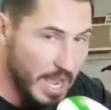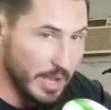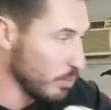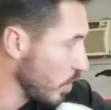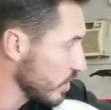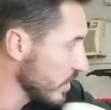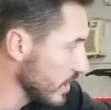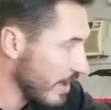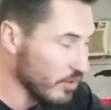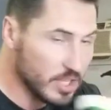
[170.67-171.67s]
and where the
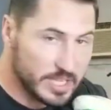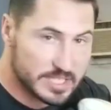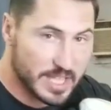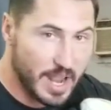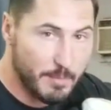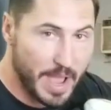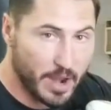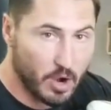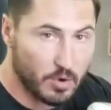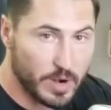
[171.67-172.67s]
level is that I'm
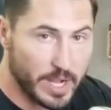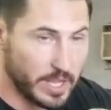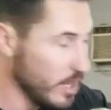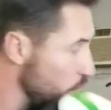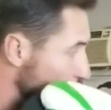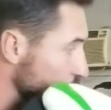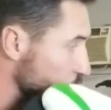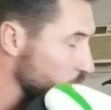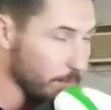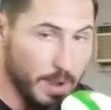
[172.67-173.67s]
at already with
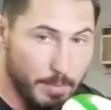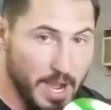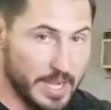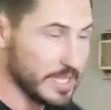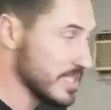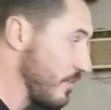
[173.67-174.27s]
where my body is.